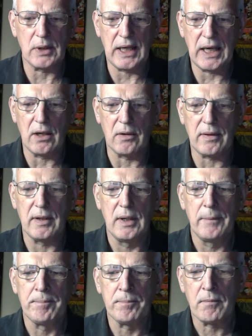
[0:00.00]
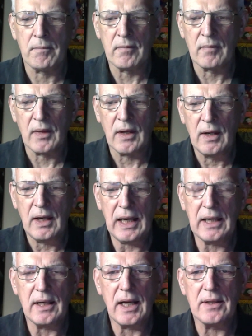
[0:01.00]
health.
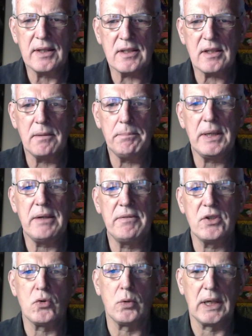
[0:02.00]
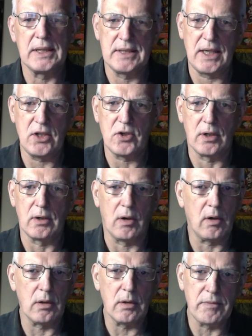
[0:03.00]
And this can be visualization.
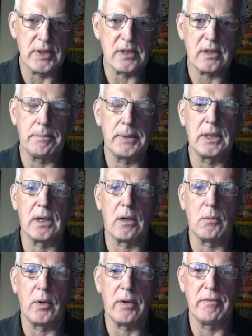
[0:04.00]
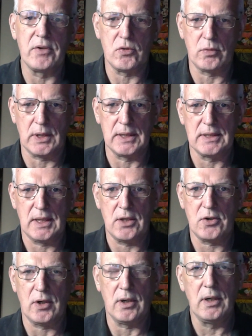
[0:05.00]
All of this can be done with
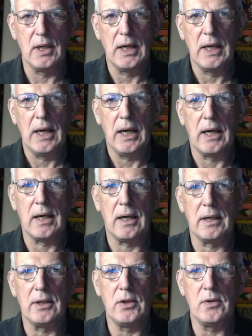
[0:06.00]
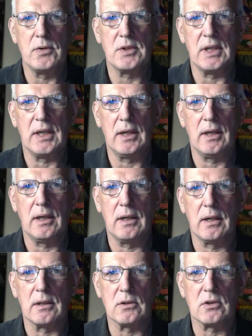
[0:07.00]
visualization
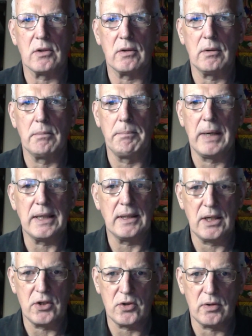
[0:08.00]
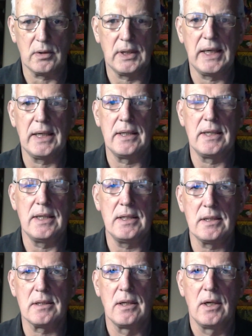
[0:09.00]
using certain meditational deities.